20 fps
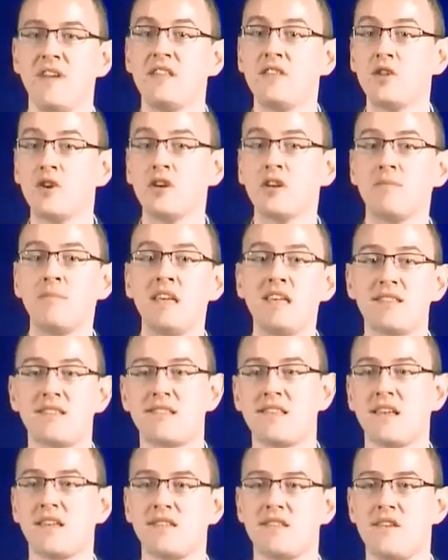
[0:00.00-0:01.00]
it took me
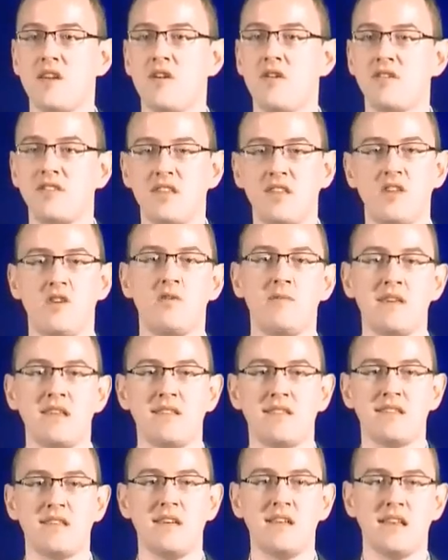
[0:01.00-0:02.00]
6 years at
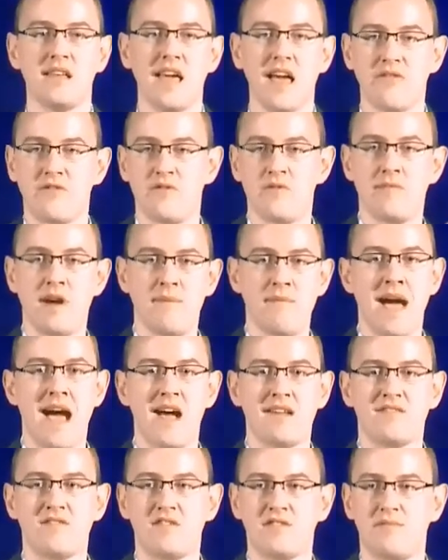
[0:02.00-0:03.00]
UBC to get through my
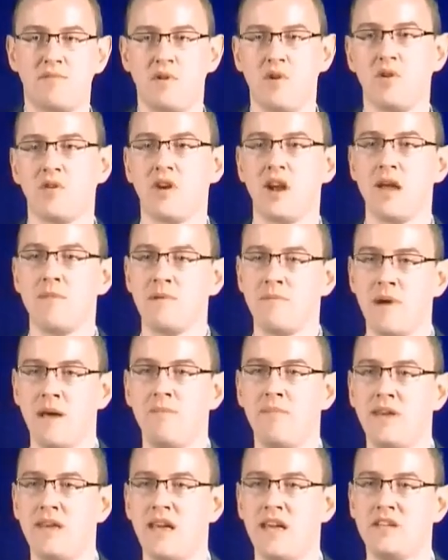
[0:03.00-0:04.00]
master's program and my
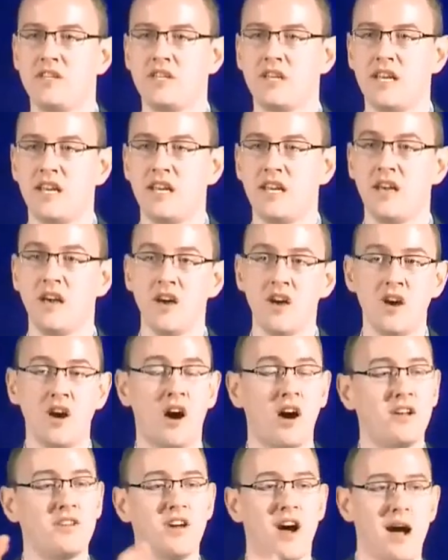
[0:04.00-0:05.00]
PhD
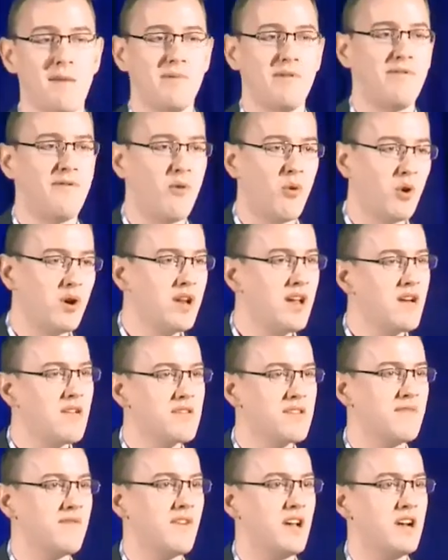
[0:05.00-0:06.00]
on top of 4
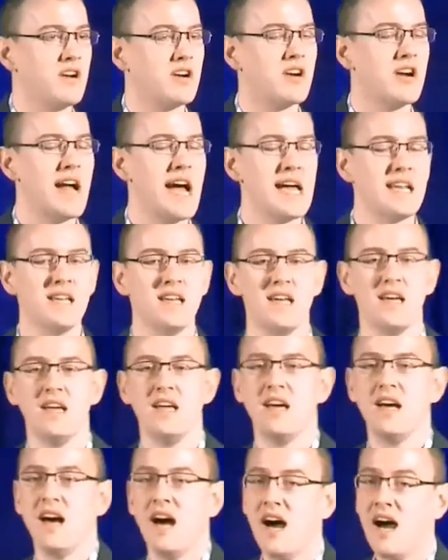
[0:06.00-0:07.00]
years of undergrad,
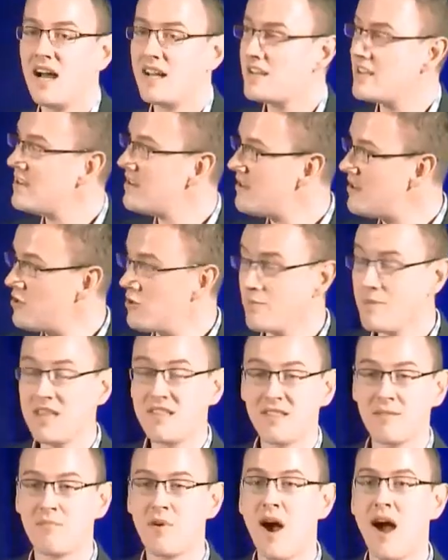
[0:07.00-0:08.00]
you'll be
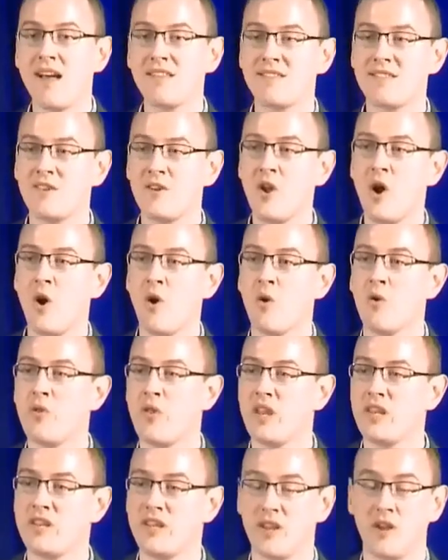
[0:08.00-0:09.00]
surprised to know
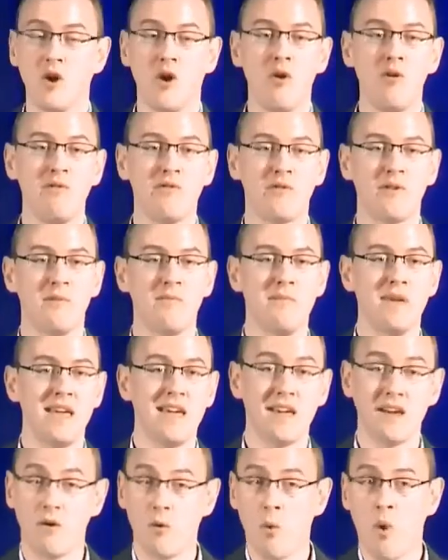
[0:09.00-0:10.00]
that to go from
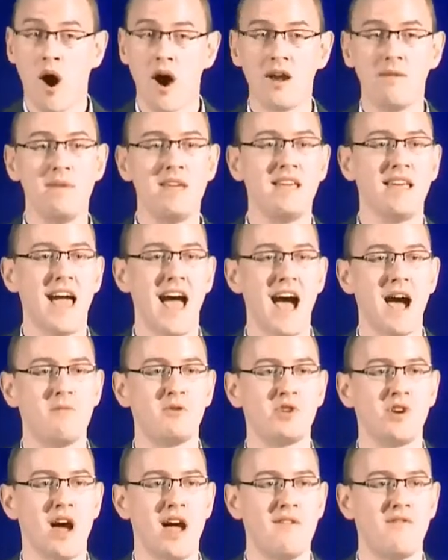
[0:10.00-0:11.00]
being a wannabe cab
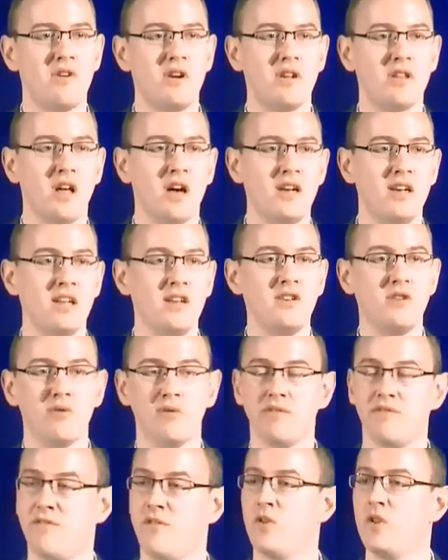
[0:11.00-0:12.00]
driver in London to
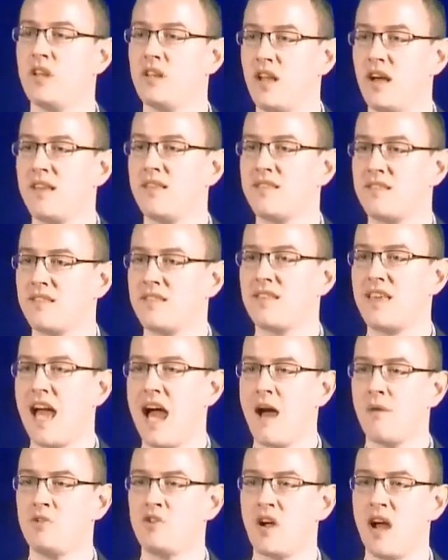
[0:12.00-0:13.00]
a fully licensed
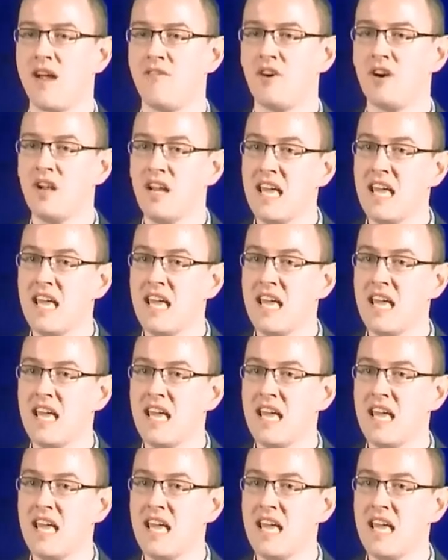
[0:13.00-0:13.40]
cab driver